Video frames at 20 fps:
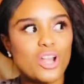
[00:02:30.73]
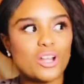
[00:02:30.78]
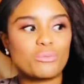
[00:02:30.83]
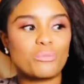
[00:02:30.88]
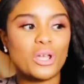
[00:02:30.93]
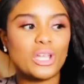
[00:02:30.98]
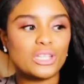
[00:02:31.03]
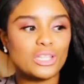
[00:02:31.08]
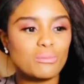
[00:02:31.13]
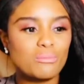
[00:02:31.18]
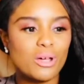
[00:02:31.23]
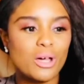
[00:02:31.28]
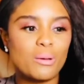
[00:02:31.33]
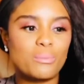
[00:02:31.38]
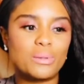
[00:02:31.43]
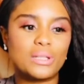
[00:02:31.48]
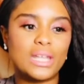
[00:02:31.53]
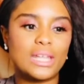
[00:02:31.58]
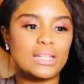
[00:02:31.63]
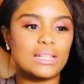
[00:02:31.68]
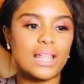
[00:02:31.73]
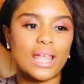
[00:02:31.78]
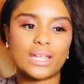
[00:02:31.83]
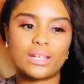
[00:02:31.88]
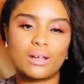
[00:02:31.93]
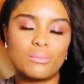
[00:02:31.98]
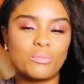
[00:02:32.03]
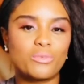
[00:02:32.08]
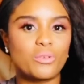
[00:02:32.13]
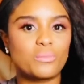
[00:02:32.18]
to wake them up, and they,
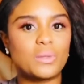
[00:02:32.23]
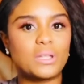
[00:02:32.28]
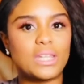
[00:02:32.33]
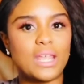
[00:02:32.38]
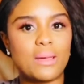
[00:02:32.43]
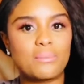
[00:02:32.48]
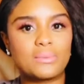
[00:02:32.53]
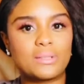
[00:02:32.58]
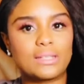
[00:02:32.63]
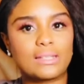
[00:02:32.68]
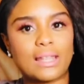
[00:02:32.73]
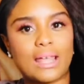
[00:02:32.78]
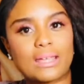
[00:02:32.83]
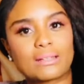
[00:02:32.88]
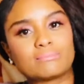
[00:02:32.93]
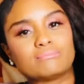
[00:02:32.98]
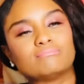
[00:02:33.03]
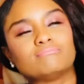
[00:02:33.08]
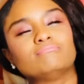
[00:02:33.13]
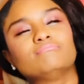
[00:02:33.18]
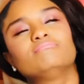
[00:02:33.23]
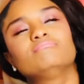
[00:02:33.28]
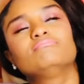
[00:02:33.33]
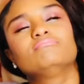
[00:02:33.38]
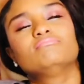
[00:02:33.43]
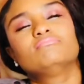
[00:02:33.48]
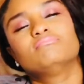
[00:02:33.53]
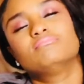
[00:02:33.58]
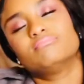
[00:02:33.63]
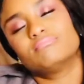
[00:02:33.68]
like, coming from the nap, and they, like,
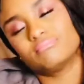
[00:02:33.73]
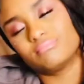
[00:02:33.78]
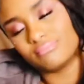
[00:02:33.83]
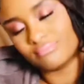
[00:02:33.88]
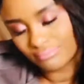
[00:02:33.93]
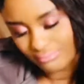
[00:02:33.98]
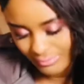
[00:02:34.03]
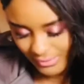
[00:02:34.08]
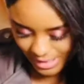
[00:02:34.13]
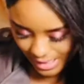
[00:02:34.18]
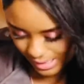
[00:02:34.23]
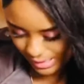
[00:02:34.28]
and their